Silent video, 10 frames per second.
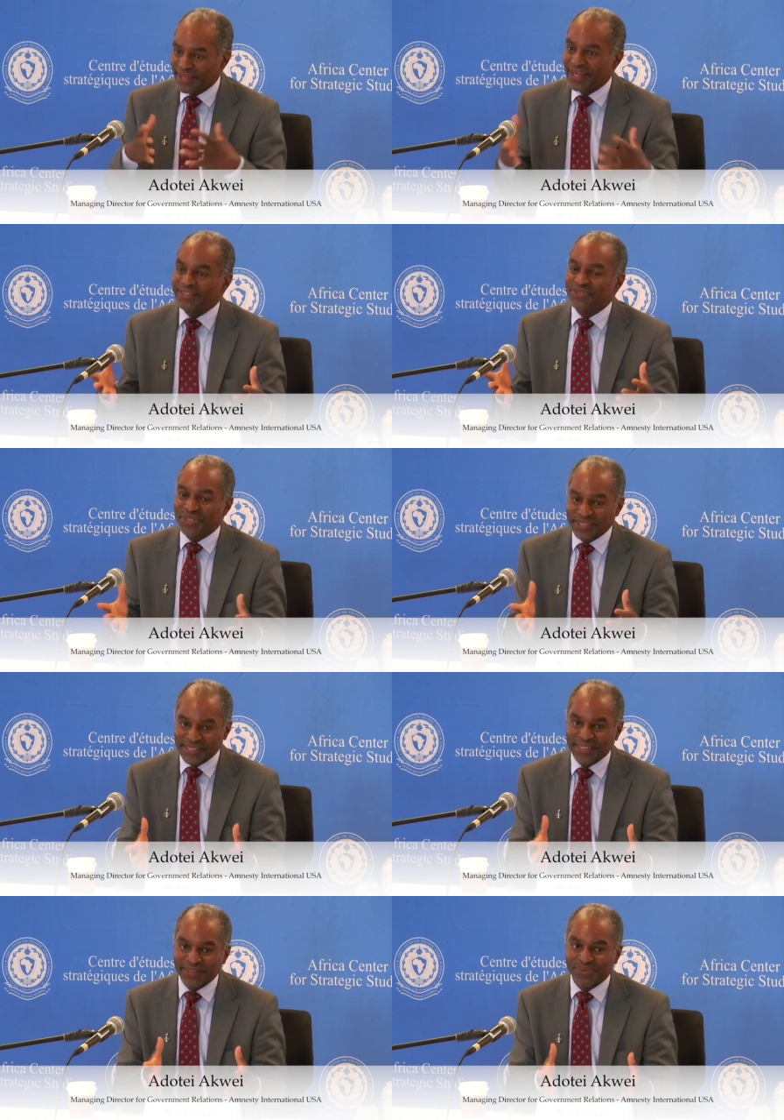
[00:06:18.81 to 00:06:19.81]
as you can
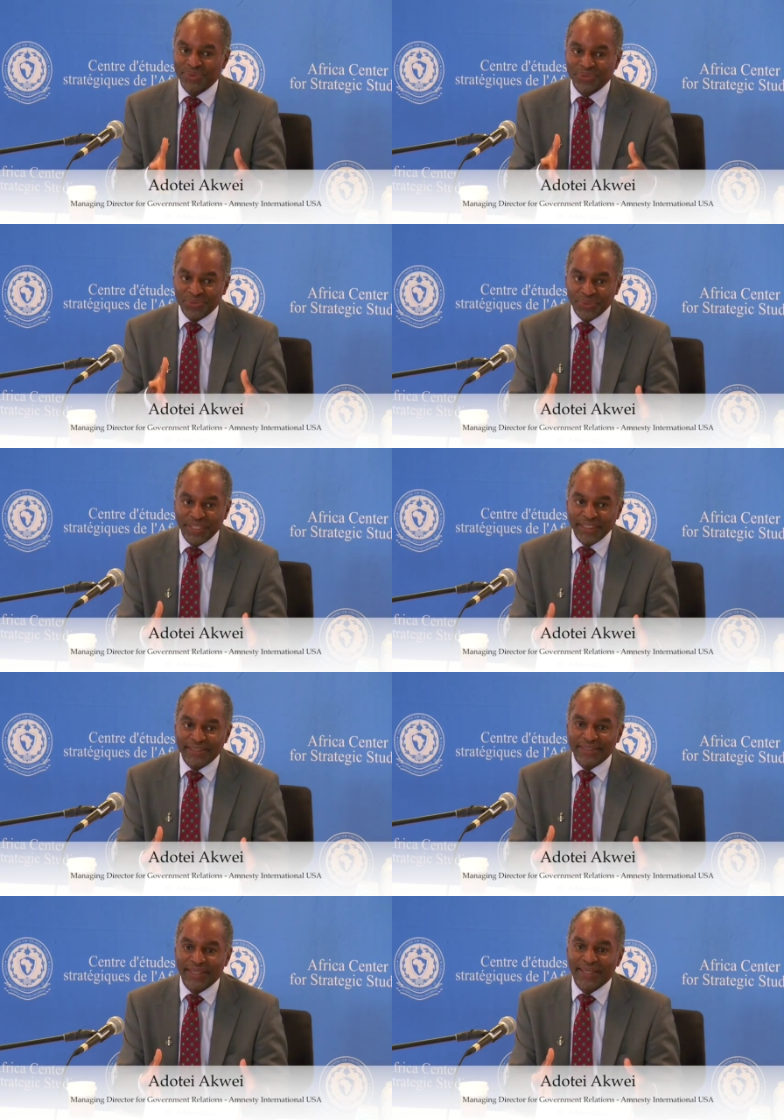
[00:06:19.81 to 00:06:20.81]
see, will
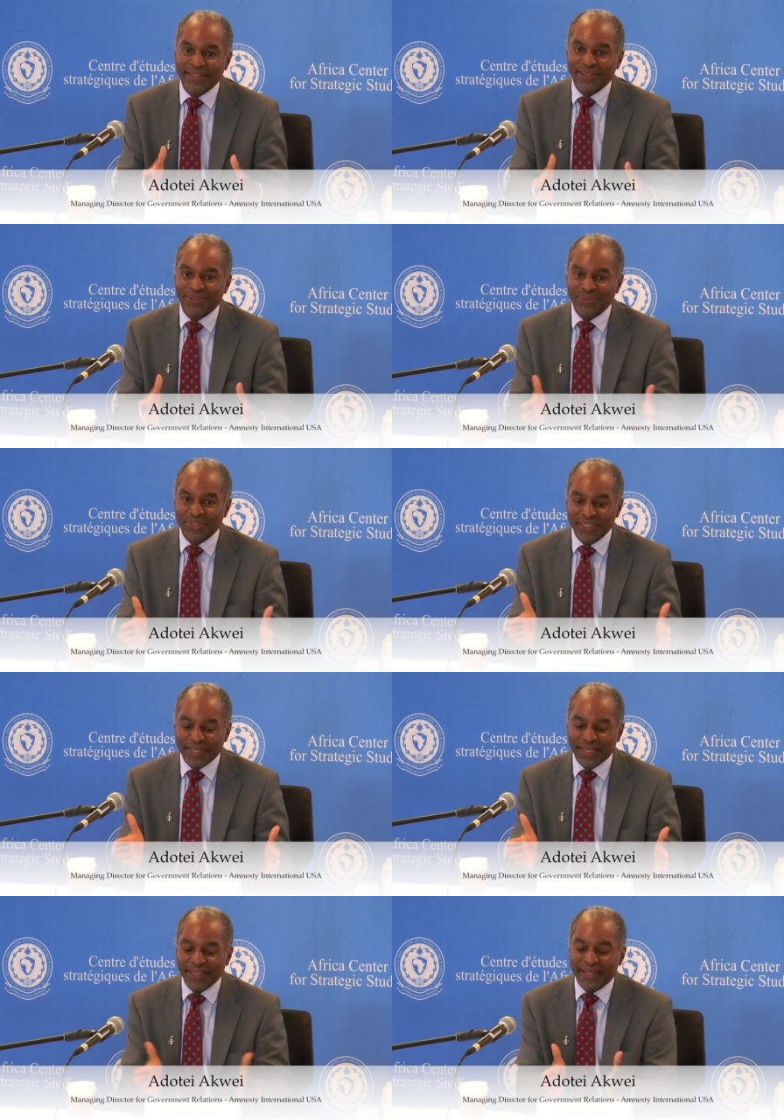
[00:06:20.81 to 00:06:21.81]
create not only
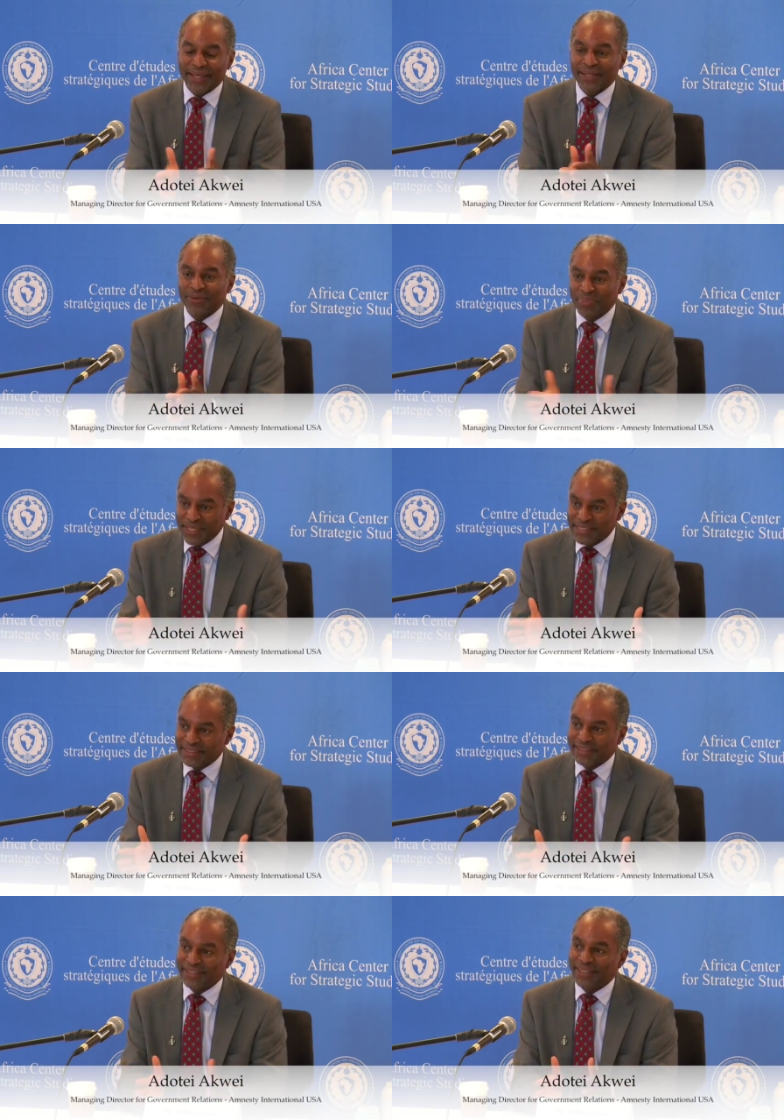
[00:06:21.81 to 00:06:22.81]
a, a
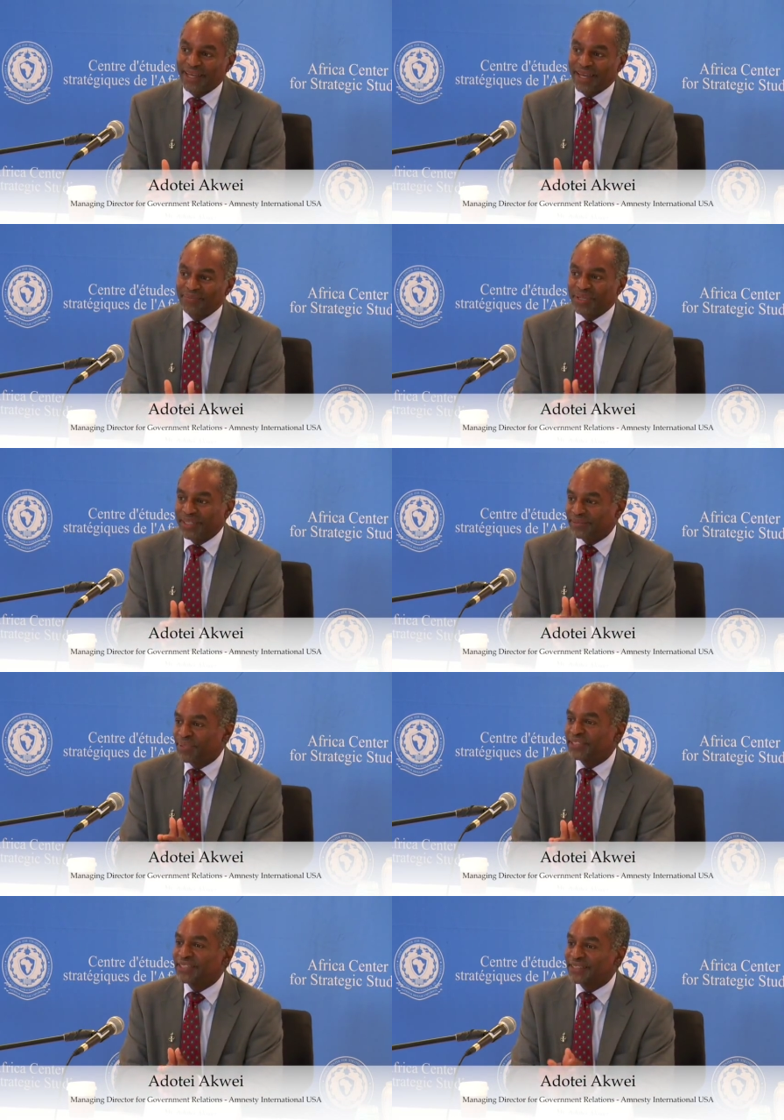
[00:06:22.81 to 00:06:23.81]
opacity, but it
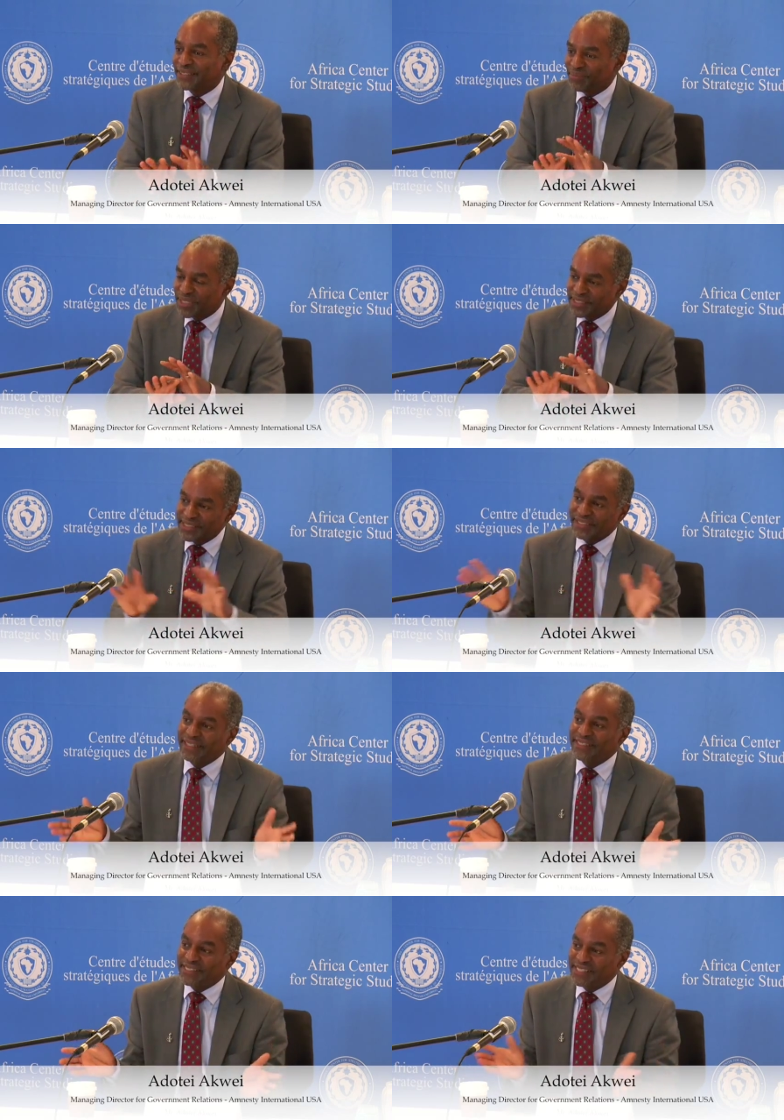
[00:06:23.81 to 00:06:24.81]
basically means that
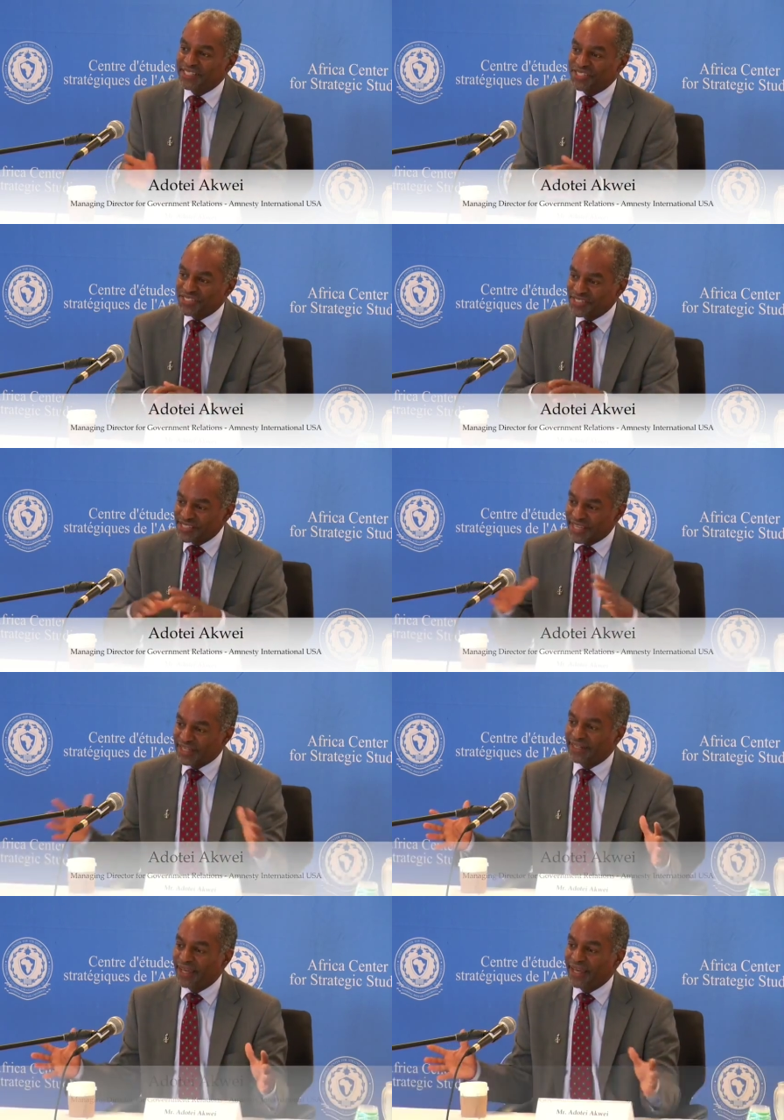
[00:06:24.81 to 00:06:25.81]
his decisions
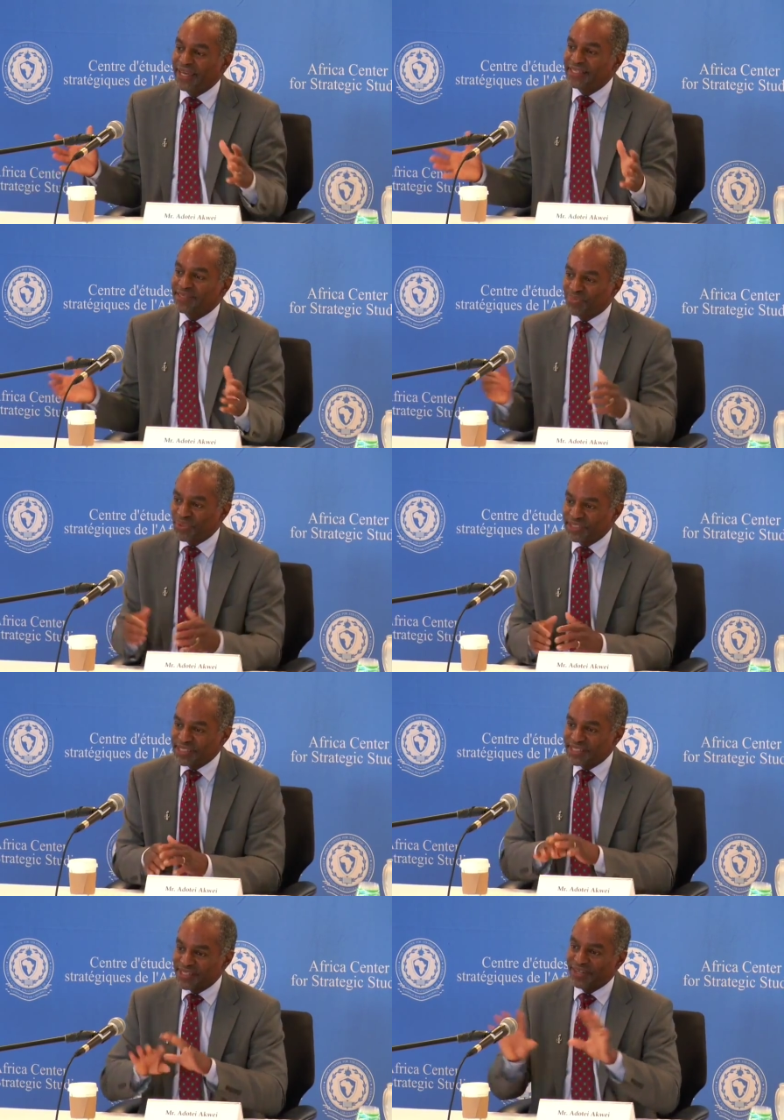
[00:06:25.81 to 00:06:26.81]
and his
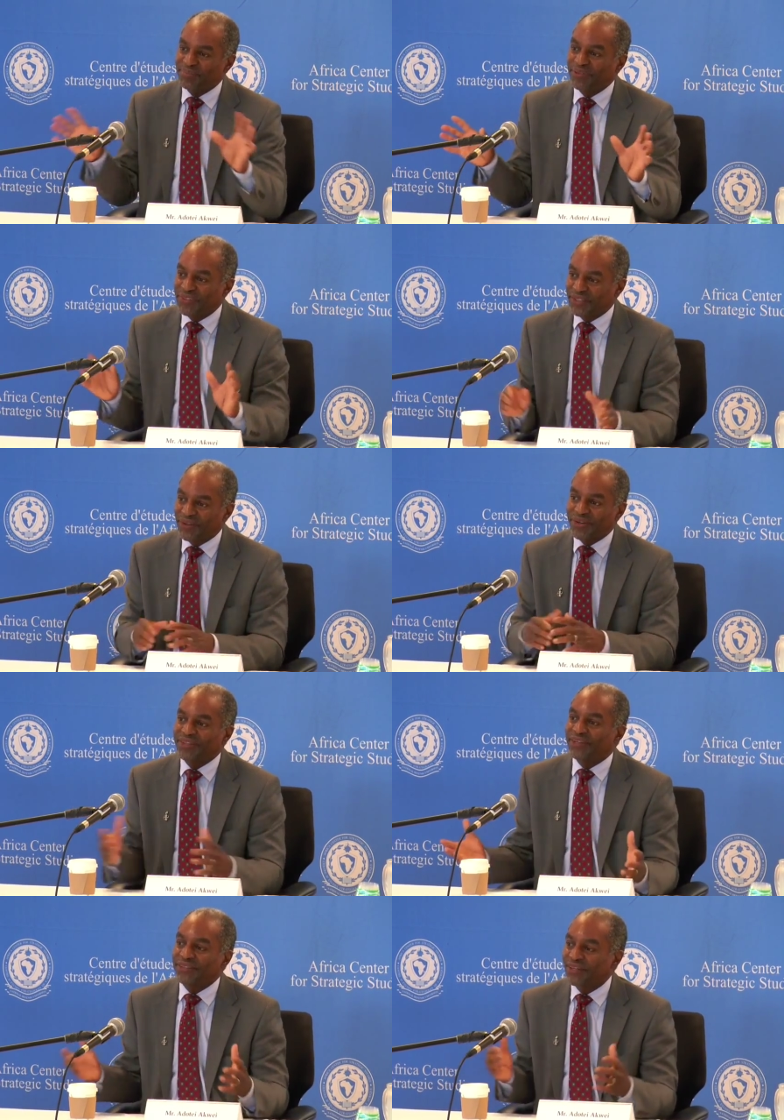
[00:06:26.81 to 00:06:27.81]
appointees are above the law
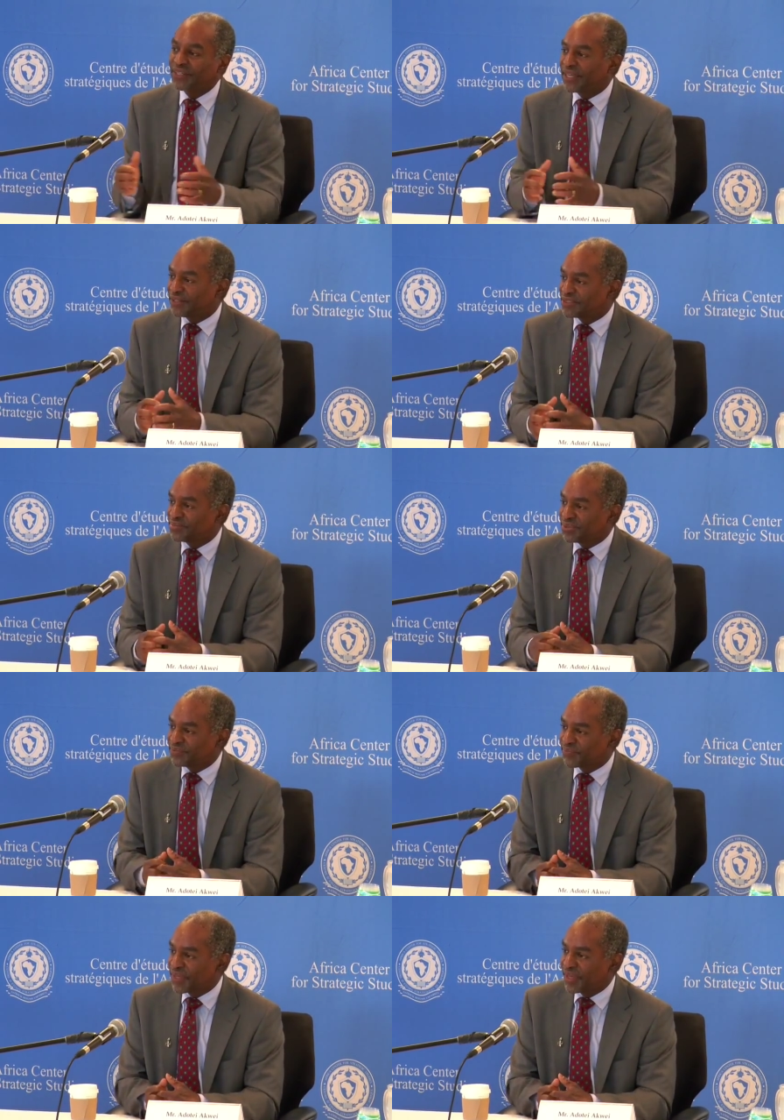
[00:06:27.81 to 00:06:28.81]
and they're not accountable.